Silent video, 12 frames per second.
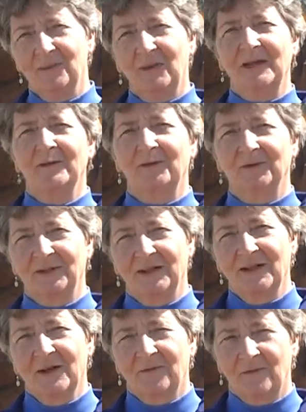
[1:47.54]
build
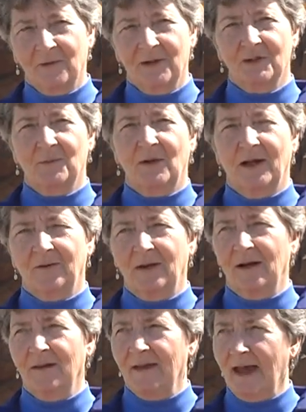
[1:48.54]
for this
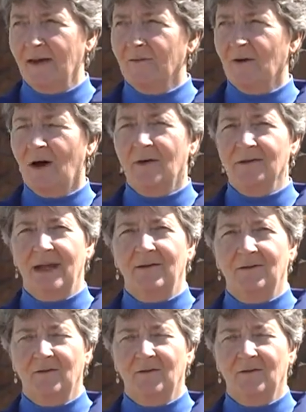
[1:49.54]
playground. And that involves having